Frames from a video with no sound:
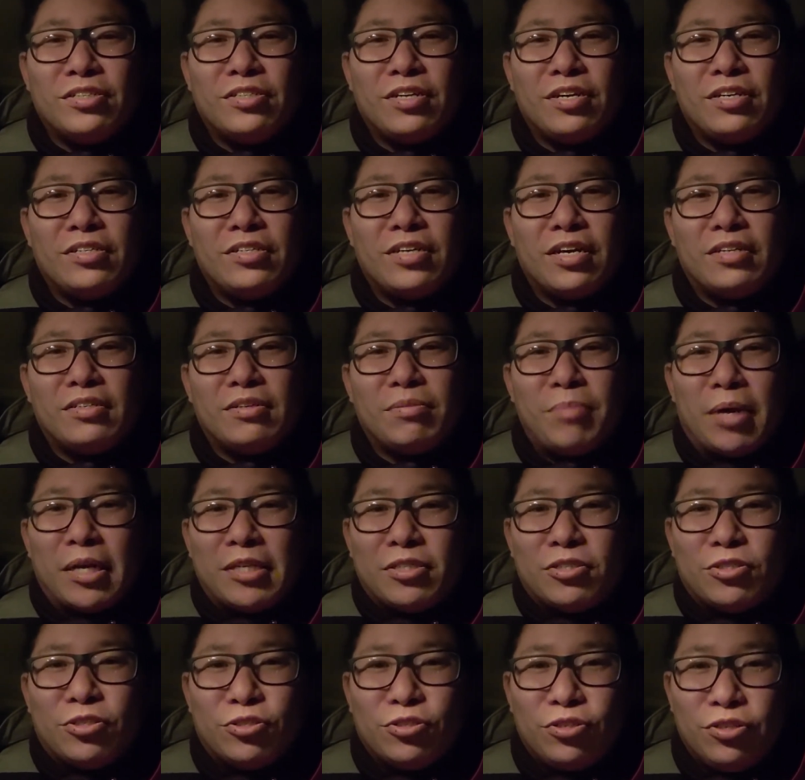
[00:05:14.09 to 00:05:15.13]
They send a
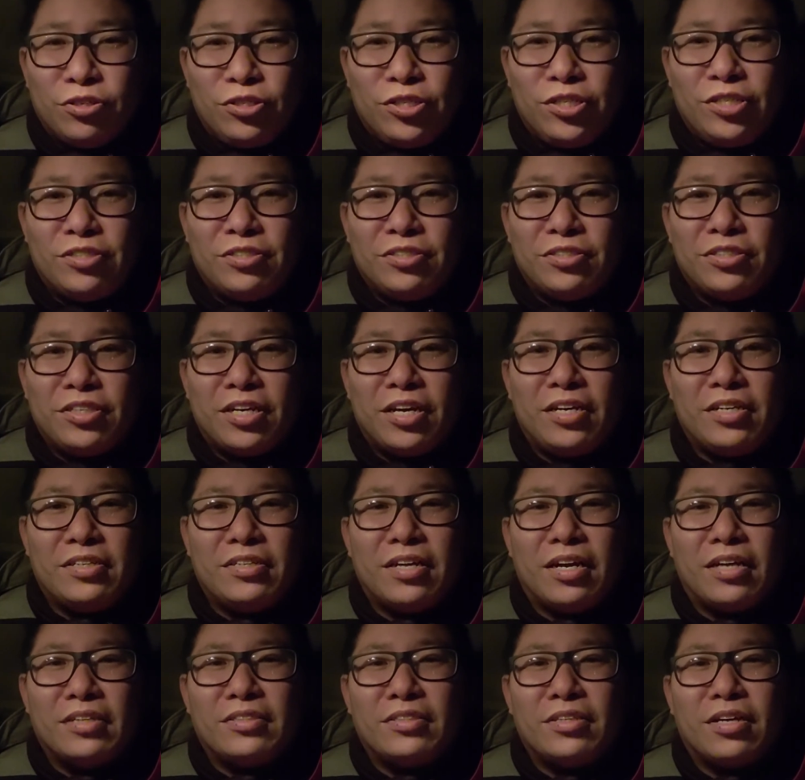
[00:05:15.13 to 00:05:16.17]
messenger to Jesus saying
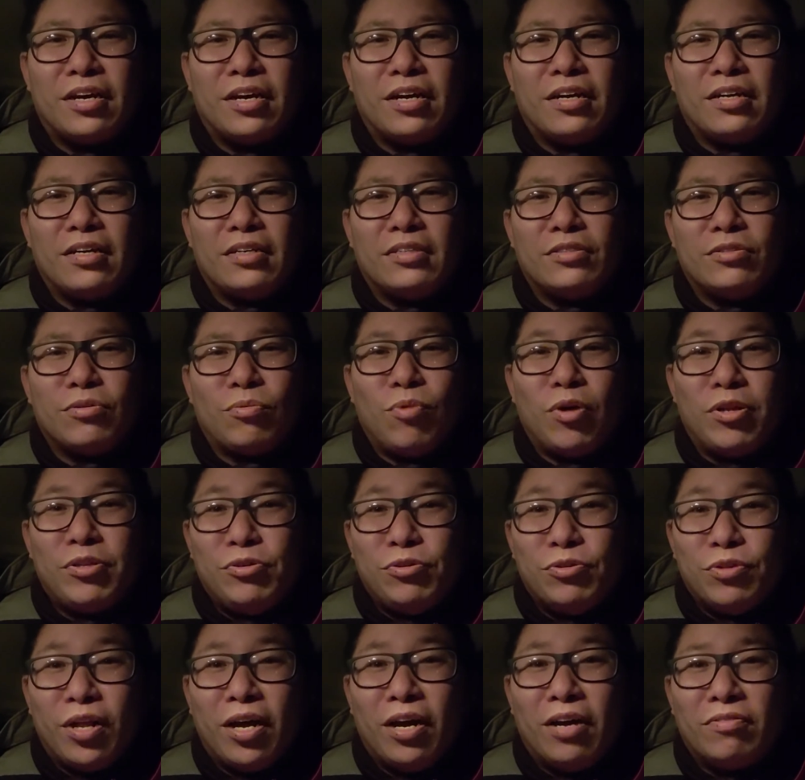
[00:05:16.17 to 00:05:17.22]
that uh, the one you
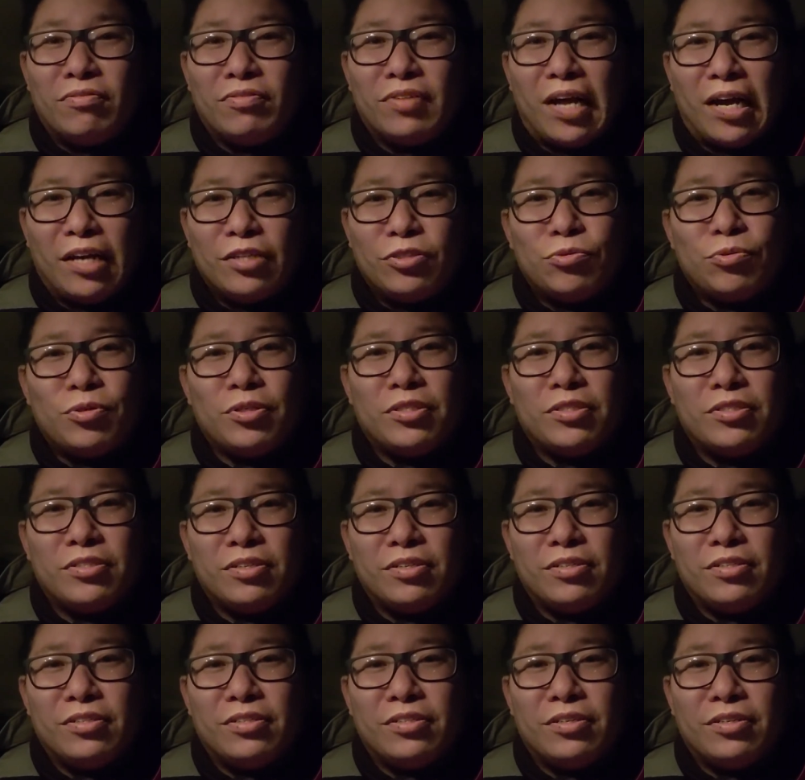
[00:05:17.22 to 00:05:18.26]
love, Lazarus,
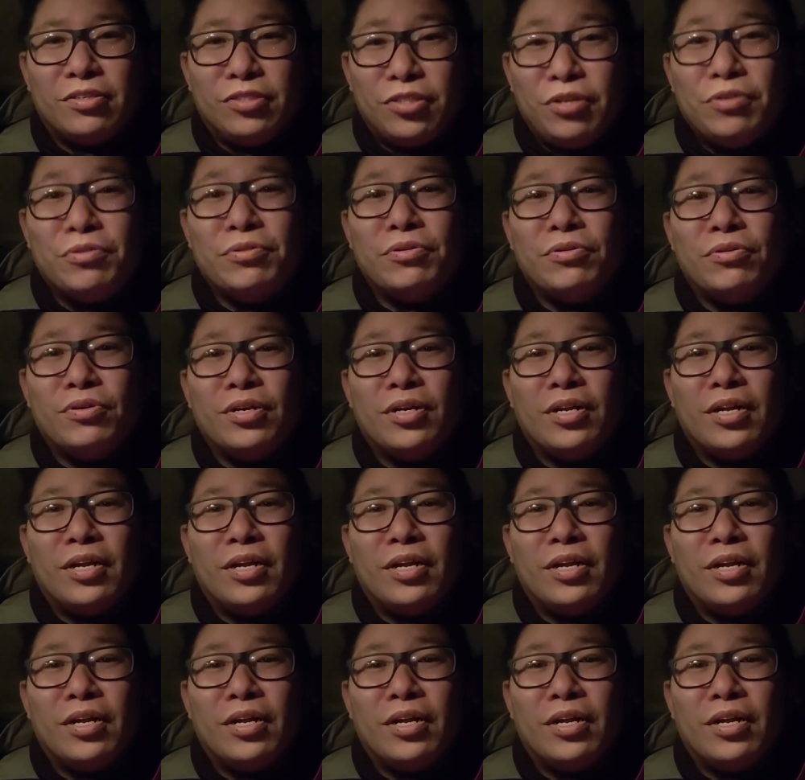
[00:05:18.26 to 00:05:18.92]
it's it's ill.